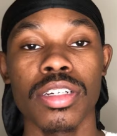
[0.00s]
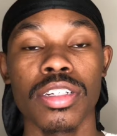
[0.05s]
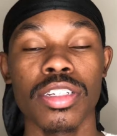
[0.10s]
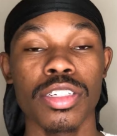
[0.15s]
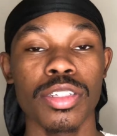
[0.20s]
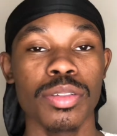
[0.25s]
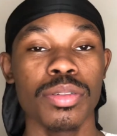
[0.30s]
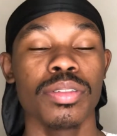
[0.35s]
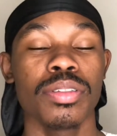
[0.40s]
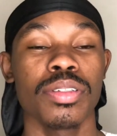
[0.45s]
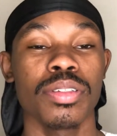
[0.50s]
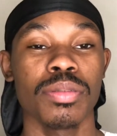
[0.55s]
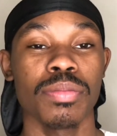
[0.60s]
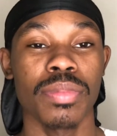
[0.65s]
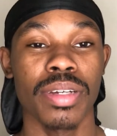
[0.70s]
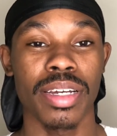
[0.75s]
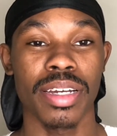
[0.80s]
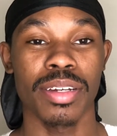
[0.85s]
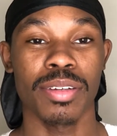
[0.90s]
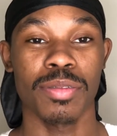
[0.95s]
YouTube,
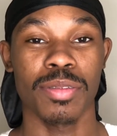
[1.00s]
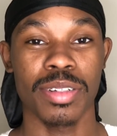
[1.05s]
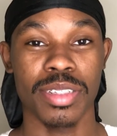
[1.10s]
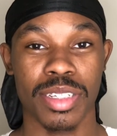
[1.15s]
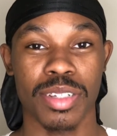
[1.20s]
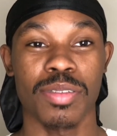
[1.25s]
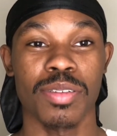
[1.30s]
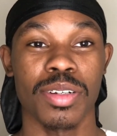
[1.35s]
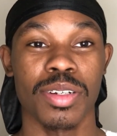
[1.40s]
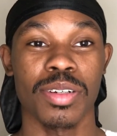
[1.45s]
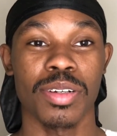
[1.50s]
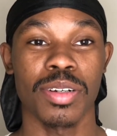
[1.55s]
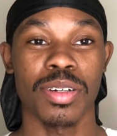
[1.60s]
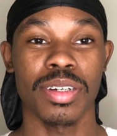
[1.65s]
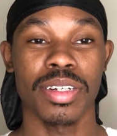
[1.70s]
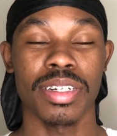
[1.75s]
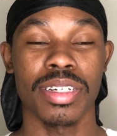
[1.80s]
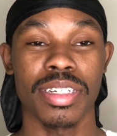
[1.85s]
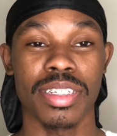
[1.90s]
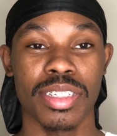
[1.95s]
man, what's going on?
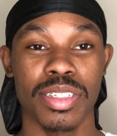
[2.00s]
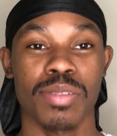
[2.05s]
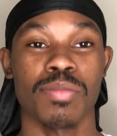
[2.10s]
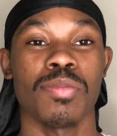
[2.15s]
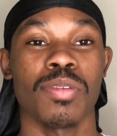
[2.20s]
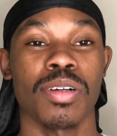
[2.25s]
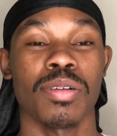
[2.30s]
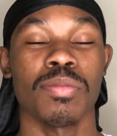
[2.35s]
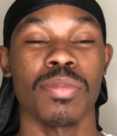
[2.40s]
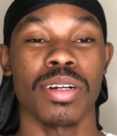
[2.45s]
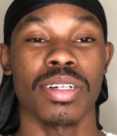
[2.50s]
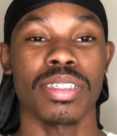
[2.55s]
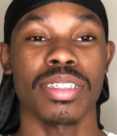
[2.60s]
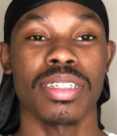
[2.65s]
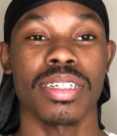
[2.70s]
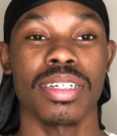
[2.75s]
It's your boy Marcel.